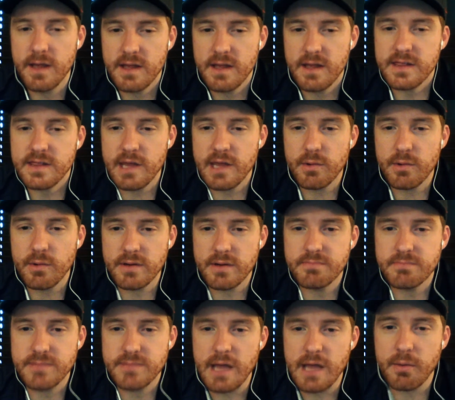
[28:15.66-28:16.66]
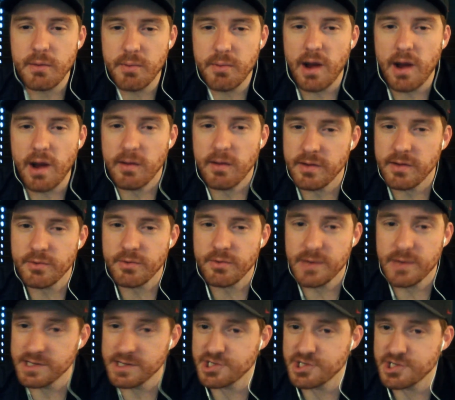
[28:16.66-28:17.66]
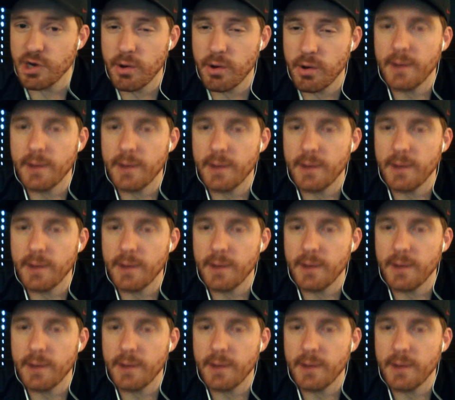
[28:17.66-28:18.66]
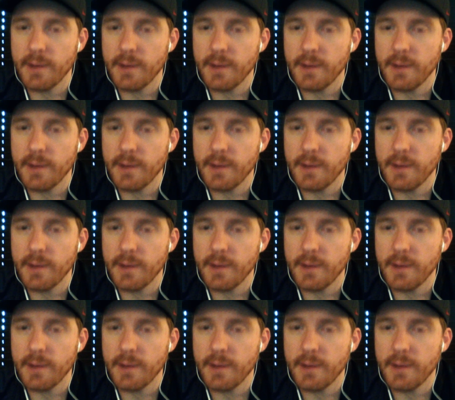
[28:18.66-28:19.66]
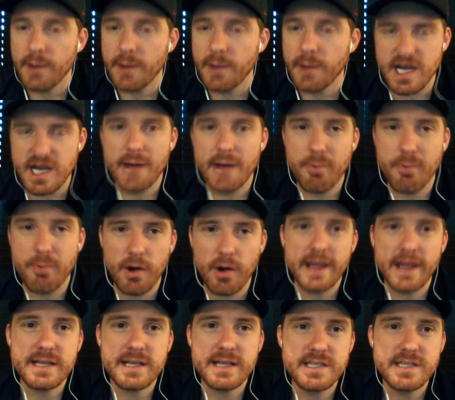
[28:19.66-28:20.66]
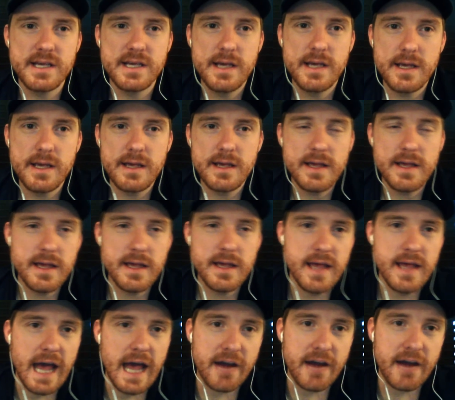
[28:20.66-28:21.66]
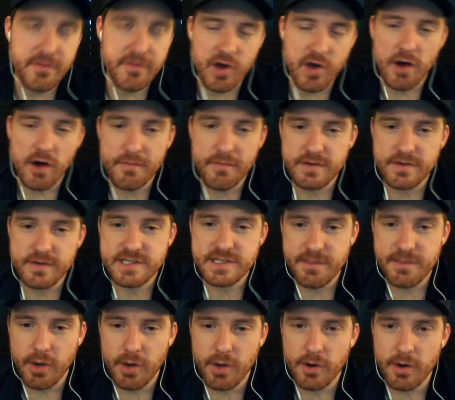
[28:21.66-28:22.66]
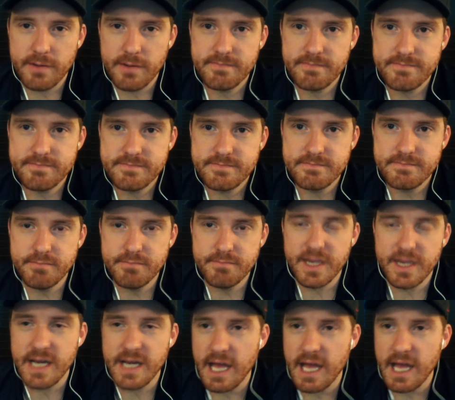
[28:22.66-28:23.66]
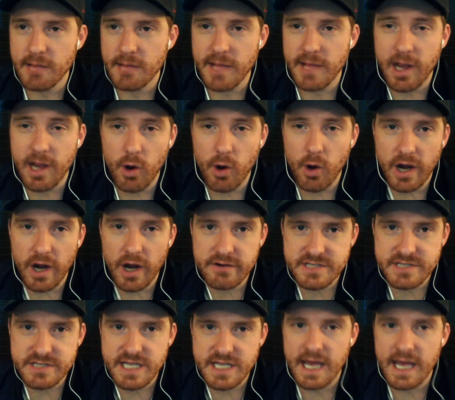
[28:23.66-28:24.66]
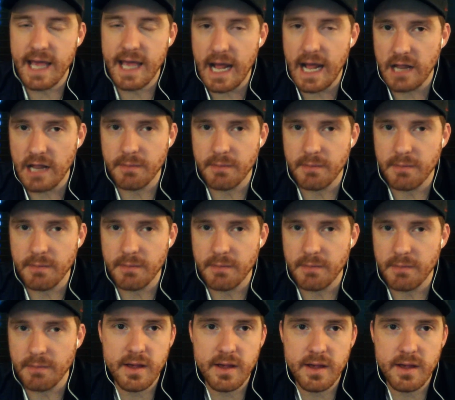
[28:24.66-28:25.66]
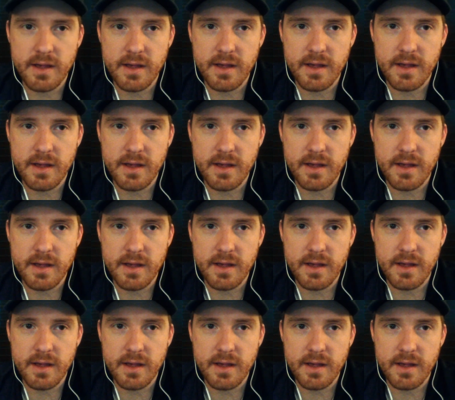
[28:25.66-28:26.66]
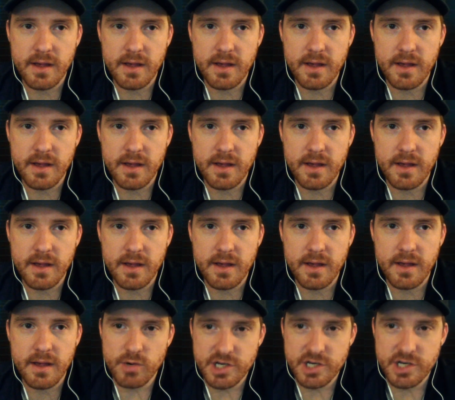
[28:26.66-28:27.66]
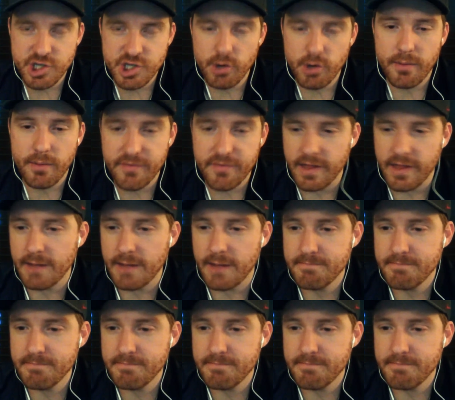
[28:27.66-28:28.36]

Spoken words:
they would probably really show up versus a top-ranked out-of-conference opponent. Big name like Ohio State, Alabama. I think the guys want to show up for that.